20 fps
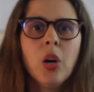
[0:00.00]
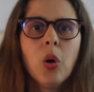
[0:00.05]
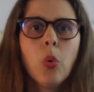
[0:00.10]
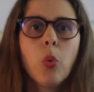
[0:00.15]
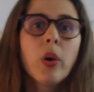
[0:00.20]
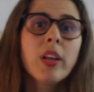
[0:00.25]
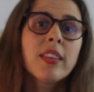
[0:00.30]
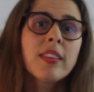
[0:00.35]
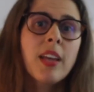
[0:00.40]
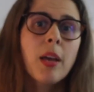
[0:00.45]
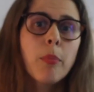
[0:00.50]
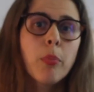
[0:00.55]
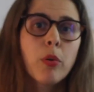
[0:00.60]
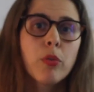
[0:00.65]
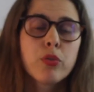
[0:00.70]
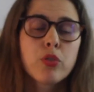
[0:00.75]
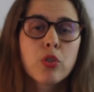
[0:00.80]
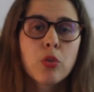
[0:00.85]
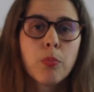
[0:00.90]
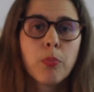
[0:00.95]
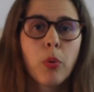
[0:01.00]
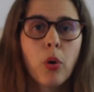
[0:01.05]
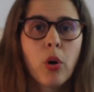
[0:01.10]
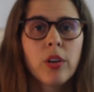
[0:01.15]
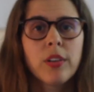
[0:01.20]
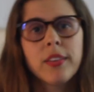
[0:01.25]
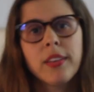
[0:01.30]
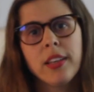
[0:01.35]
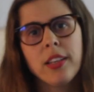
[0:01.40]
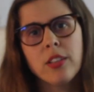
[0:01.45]
What type of
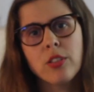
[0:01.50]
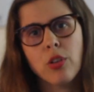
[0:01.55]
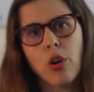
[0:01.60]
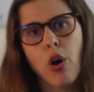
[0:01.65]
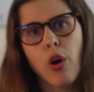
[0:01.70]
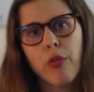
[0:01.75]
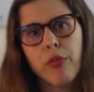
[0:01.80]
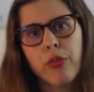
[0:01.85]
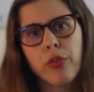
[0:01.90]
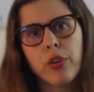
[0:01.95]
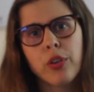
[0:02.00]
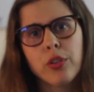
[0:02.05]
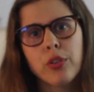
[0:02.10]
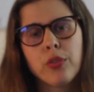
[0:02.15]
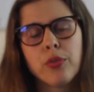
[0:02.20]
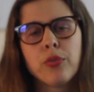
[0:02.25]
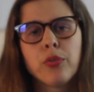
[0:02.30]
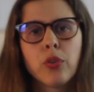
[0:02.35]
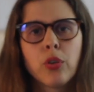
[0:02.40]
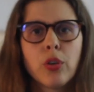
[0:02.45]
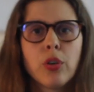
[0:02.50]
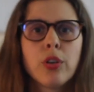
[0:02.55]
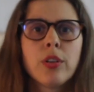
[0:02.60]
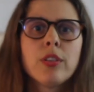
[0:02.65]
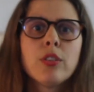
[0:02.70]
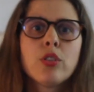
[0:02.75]
support is offered for